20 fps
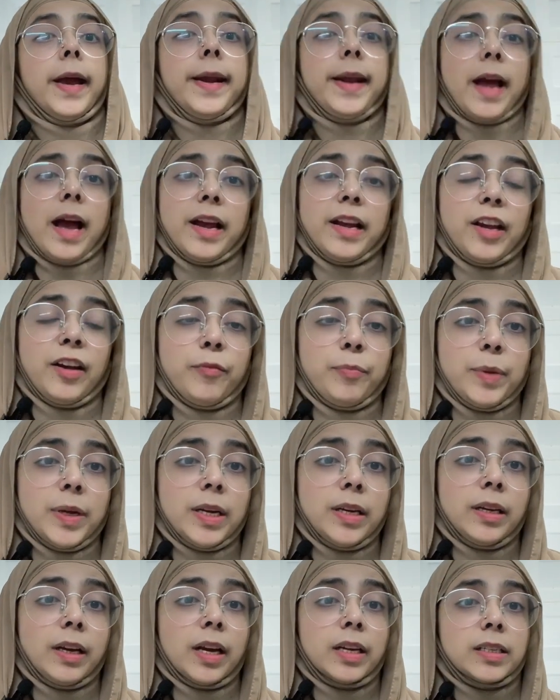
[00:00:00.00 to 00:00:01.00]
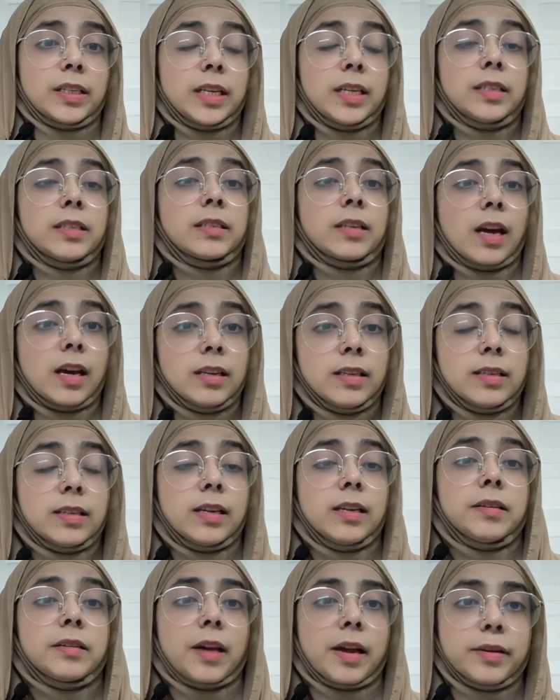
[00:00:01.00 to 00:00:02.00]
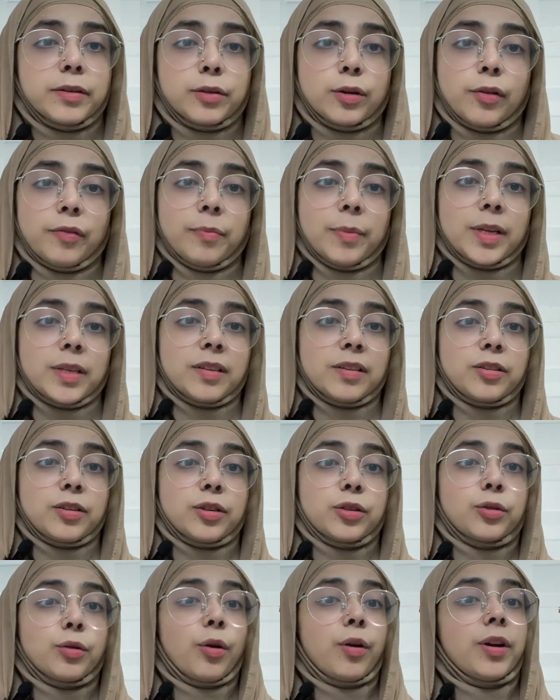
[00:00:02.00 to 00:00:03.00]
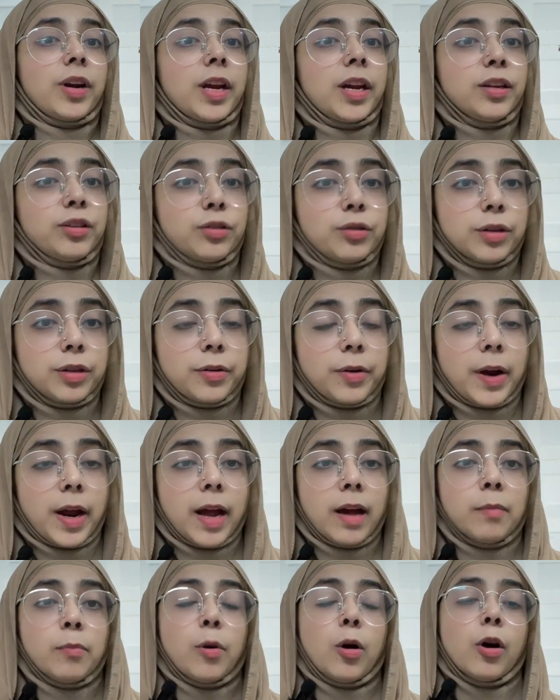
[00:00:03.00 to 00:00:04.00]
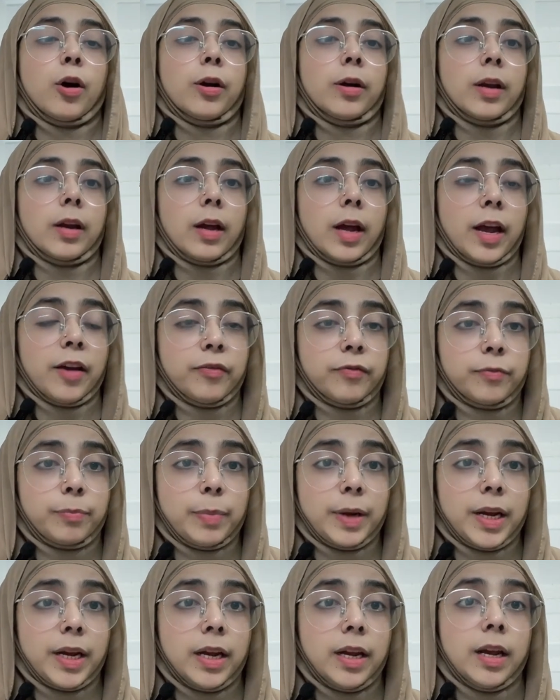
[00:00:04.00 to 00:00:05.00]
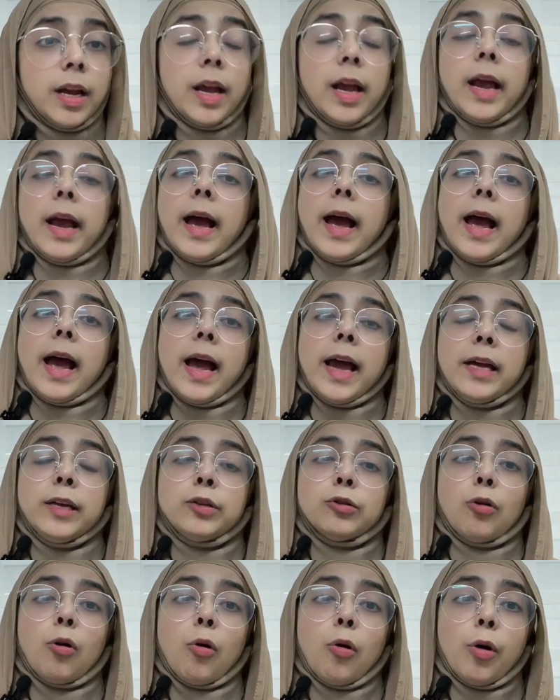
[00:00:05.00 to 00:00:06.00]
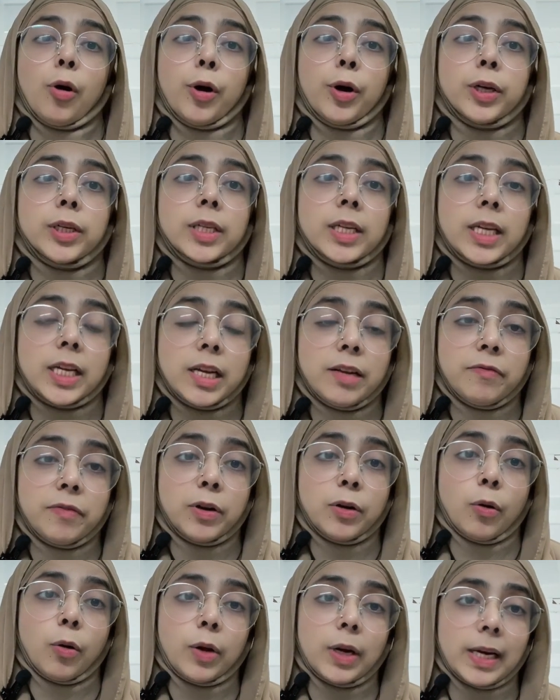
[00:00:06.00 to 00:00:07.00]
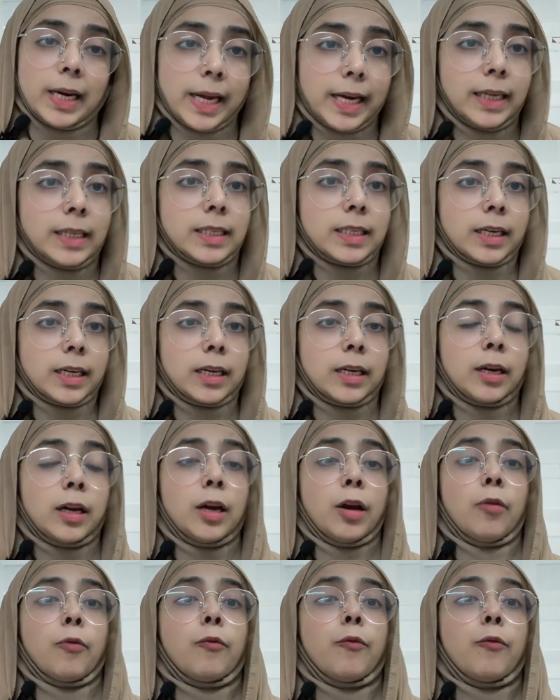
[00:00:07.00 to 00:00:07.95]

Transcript: And I have been getting tons and tons of messages on Instagram, on FB, and on even on LinkedIn,